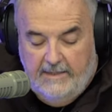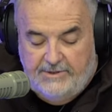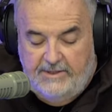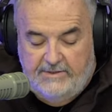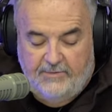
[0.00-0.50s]

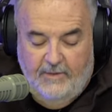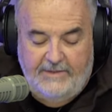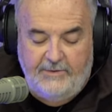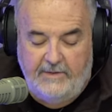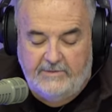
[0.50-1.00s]
She's
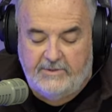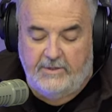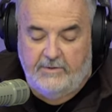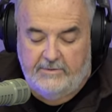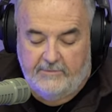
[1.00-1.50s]
22 years
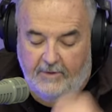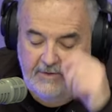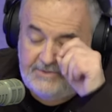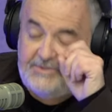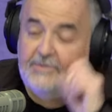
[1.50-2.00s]
old, wrote
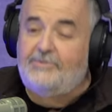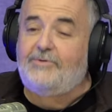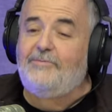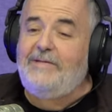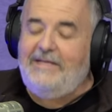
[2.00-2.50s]
on
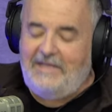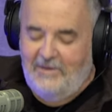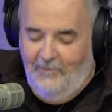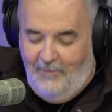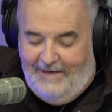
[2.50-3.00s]
social media,
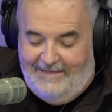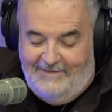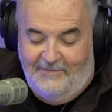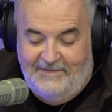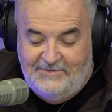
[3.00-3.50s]
while
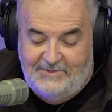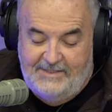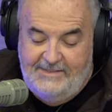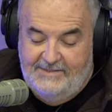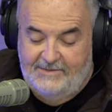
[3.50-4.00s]
this
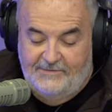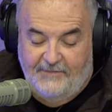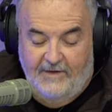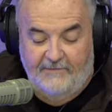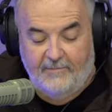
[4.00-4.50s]
season is
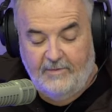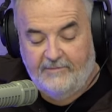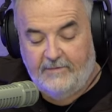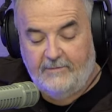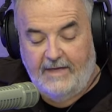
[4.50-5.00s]
far from
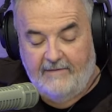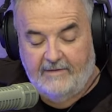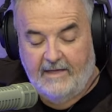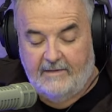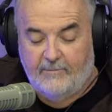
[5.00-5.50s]
over and we have a
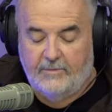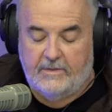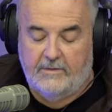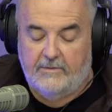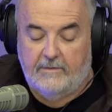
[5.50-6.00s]
lot more
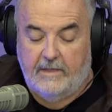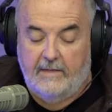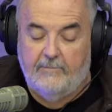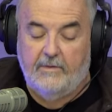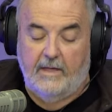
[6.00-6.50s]
goals
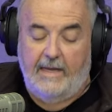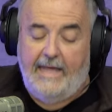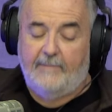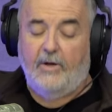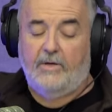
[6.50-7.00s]

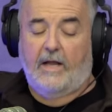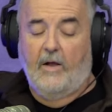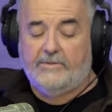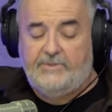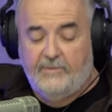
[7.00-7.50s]

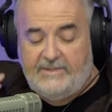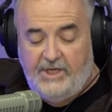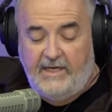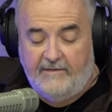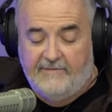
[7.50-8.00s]
to
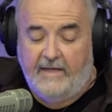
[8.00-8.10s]
achieve.